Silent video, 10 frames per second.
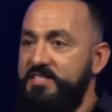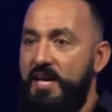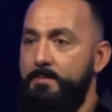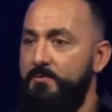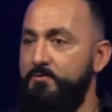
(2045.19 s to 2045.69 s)

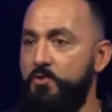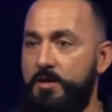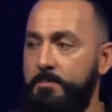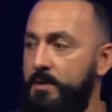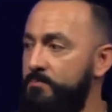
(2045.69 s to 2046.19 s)
Set it before
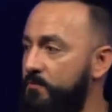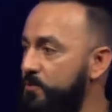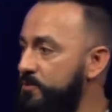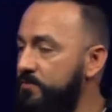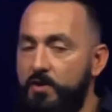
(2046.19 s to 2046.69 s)
Him. Give them the
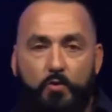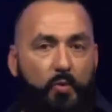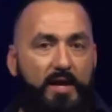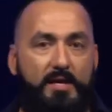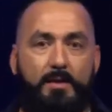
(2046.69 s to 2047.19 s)
first of your
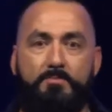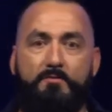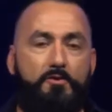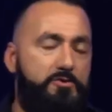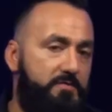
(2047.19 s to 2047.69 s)
week. Give them the
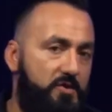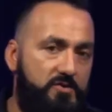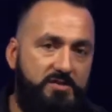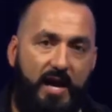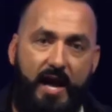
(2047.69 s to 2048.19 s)
first of your
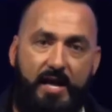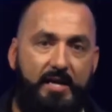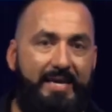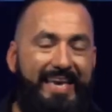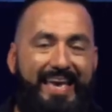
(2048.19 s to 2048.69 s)
day,
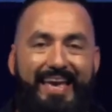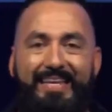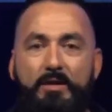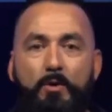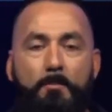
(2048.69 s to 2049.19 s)
and
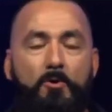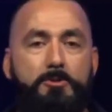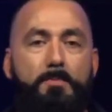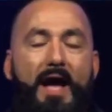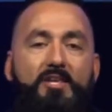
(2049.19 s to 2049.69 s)
He will
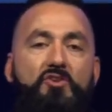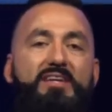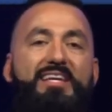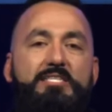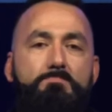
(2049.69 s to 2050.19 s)
multiply. You
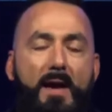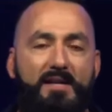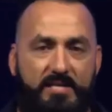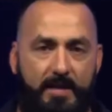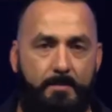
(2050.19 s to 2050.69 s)
can
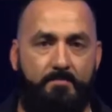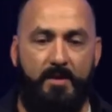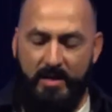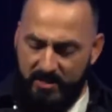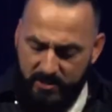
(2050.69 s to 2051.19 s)
expect Him
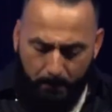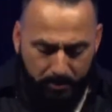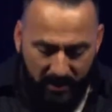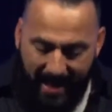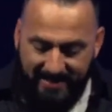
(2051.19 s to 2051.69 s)
to
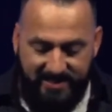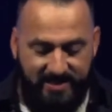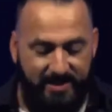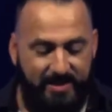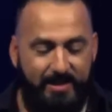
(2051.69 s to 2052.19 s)

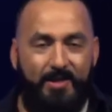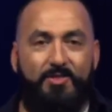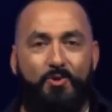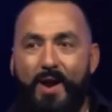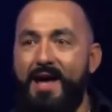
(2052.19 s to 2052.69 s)
bless
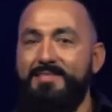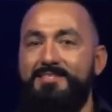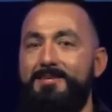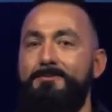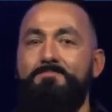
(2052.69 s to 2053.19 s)
the rest.